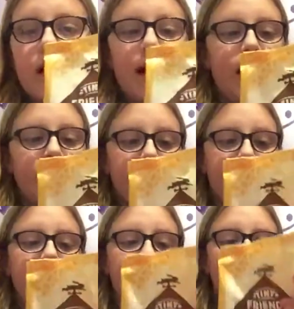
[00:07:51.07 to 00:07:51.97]
and
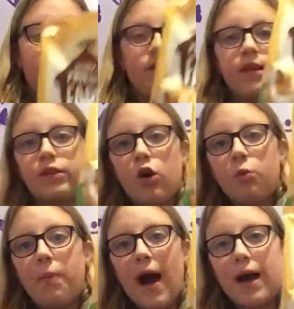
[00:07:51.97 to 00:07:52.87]
this
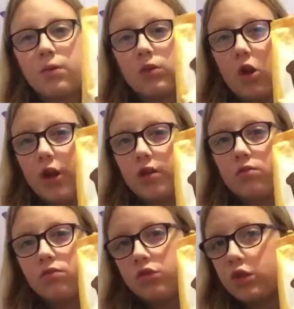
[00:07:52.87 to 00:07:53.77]
whole bag was like
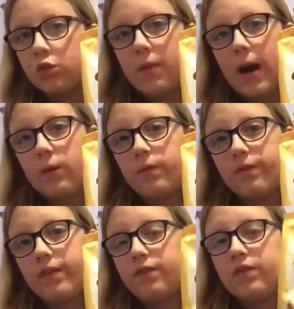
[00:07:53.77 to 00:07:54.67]

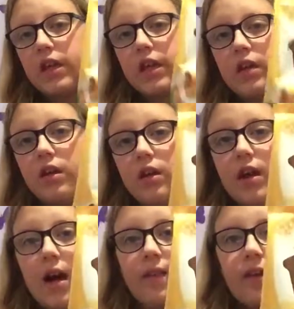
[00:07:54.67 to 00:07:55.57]
£2.50,
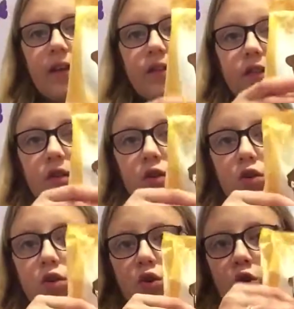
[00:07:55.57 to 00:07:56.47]
and there's
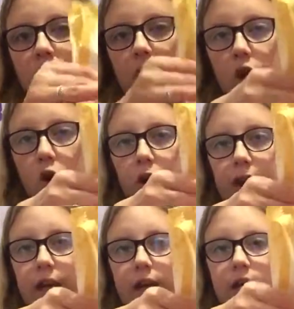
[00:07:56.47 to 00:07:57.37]
quite a lot
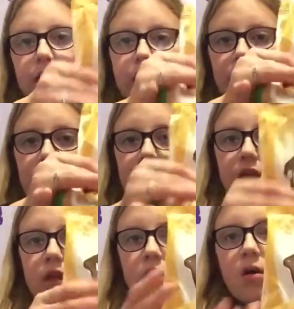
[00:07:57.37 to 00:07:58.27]
in it.
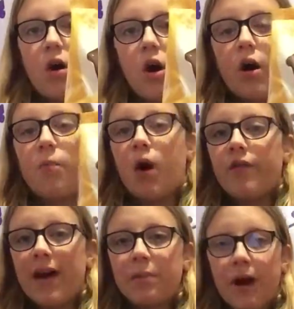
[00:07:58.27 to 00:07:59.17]

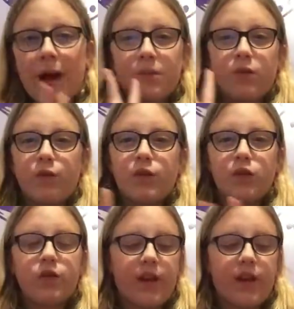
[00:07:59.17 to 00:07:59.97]
I've had my hamster for 2